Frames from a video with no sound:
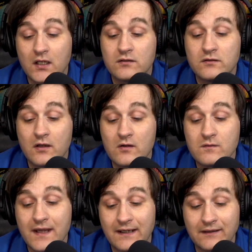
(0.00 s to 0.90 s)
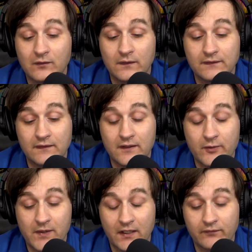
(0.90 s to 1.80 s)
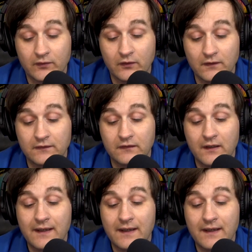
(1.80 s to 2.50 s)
no net increase in the demand for goods,